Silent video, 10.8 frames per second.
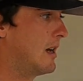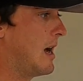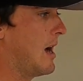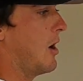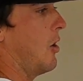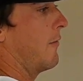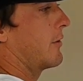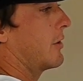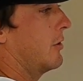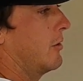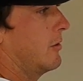
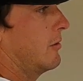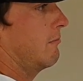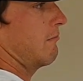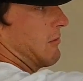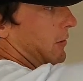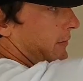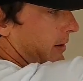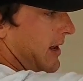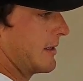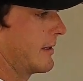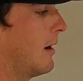off to
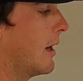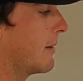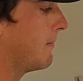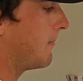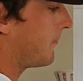that side,